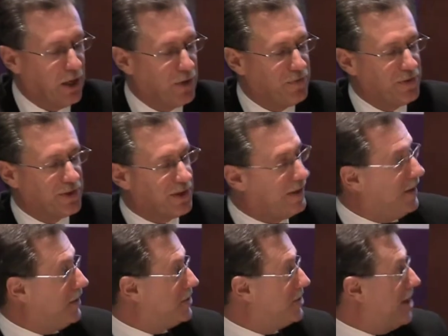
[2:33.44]
Often
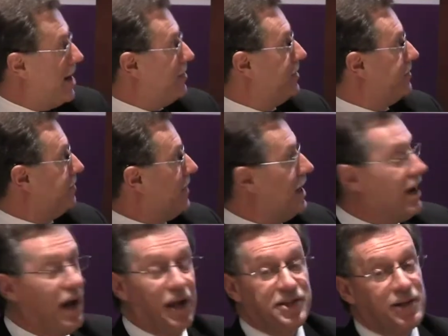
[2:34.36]
that doesn't happen.
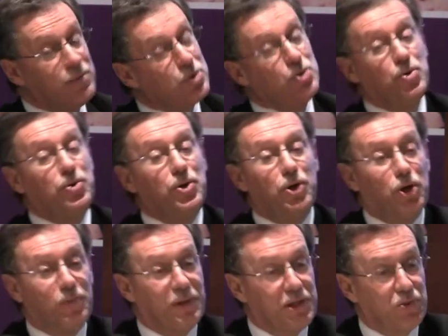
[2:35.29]
As I'm sure you
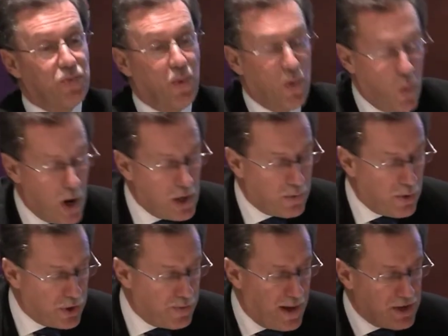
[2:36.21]
know, but it's well
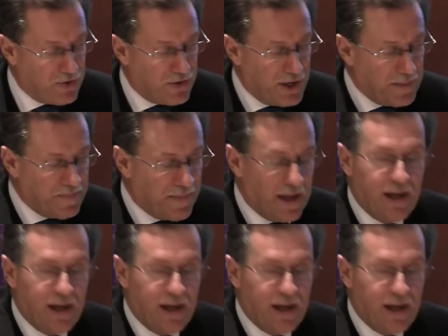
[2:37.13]
worth mentioning,